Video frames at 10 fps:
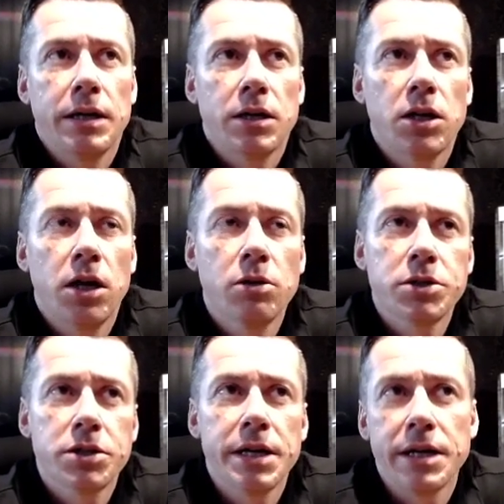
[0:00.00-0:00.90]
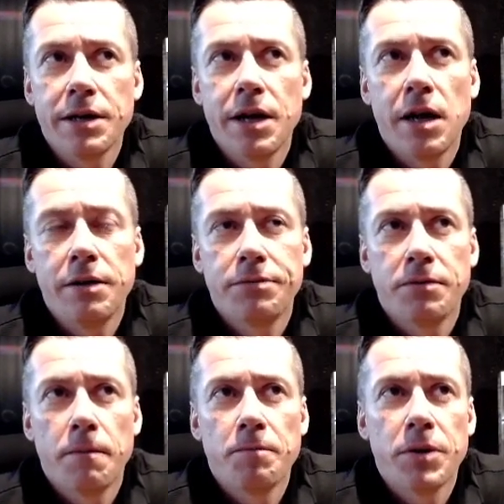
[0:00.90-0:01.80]
closely enough
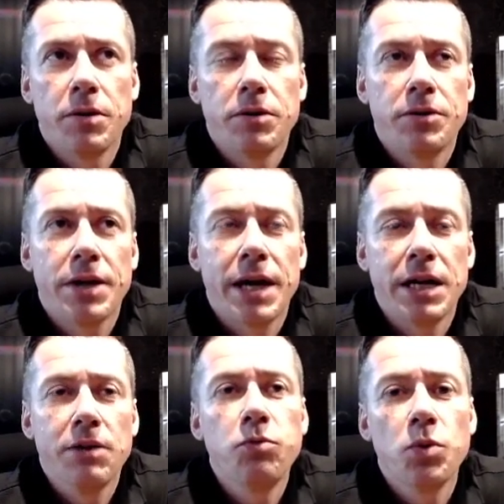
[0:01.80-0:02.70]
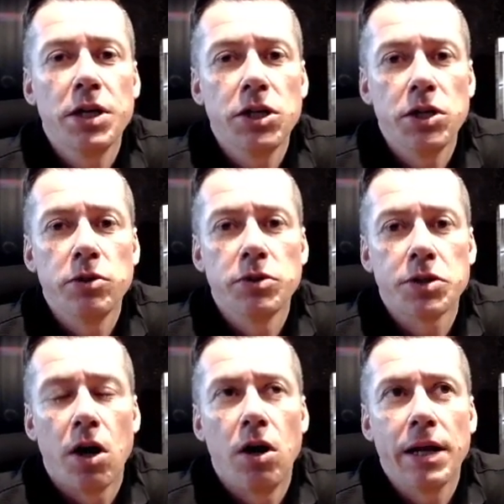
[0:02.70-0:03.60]
that if we used
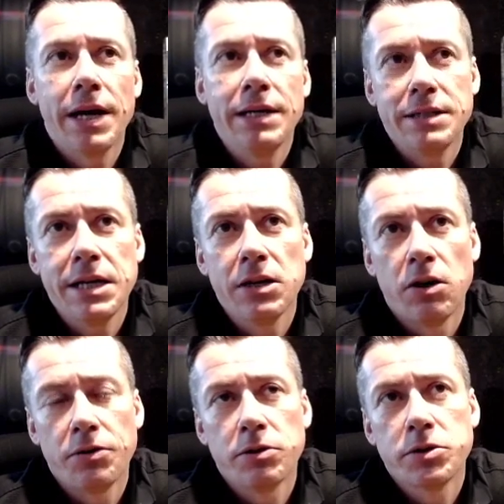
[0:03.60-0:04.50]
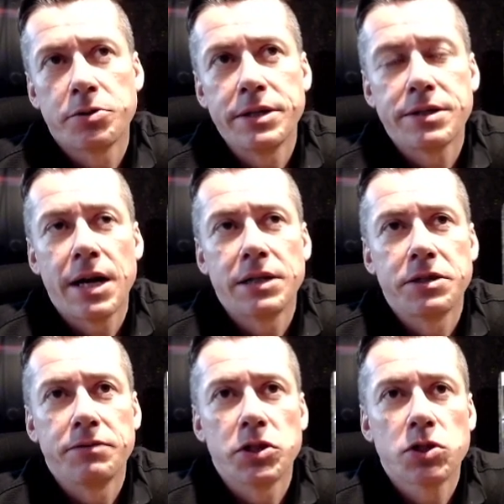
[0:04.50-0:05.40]
all 18 on those 3 sides
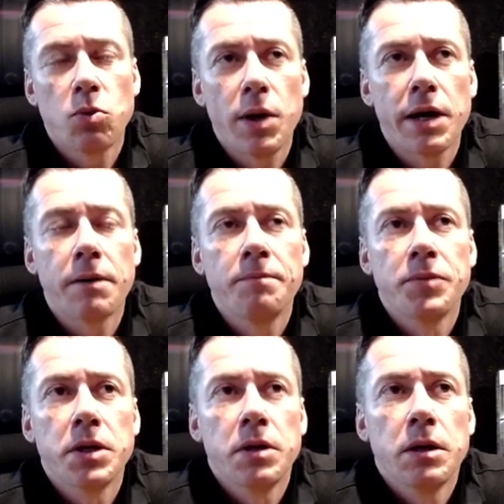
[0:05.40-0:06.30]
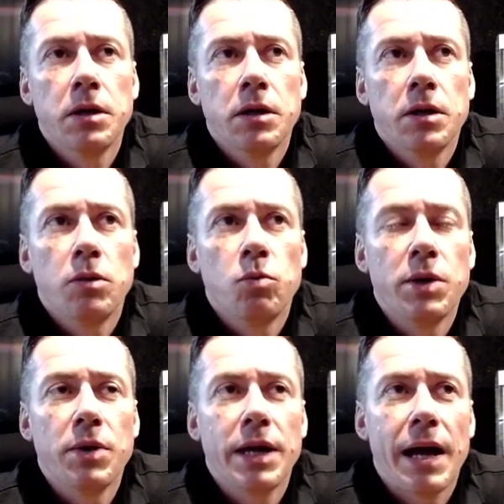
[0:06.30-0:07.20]
of the square, we
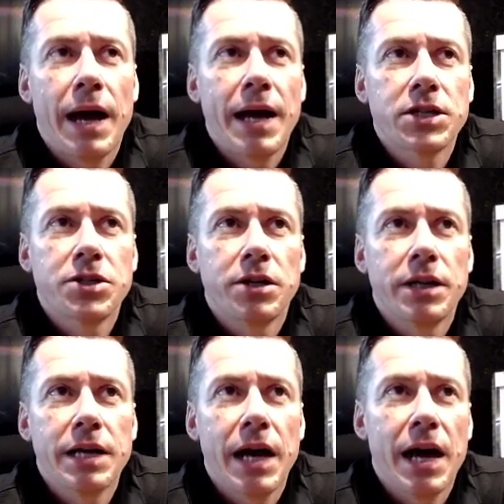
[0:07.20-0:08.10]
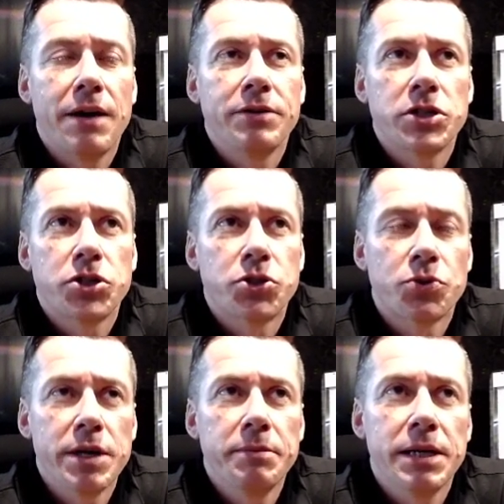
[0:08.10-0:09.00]
would actually have
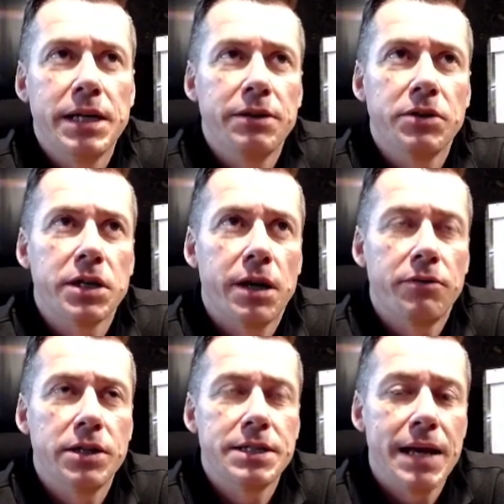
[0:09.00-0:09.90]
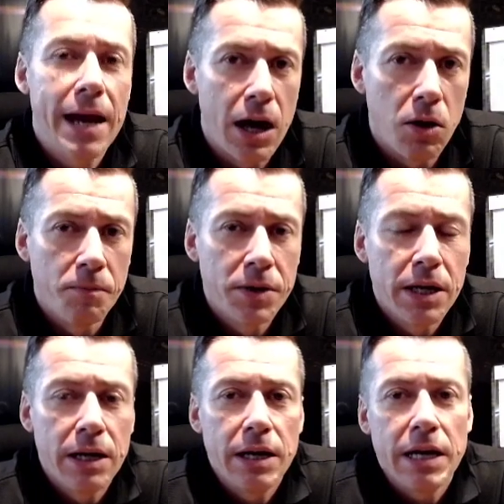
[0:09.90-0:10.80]
extremely even coverage. Now,
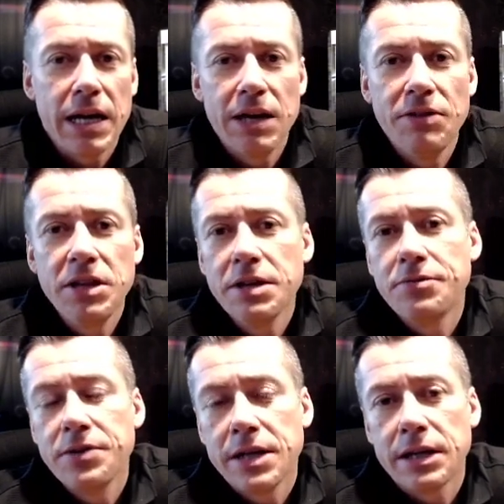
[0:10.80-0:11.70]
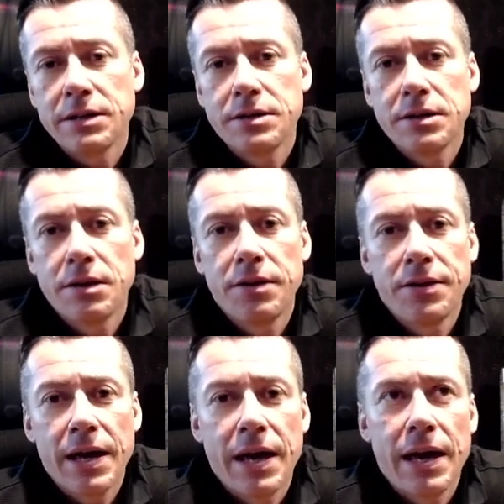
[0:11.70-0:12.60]
in the event
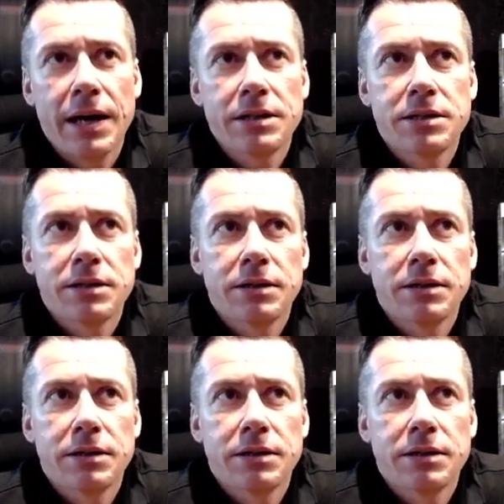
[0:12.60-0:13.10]
that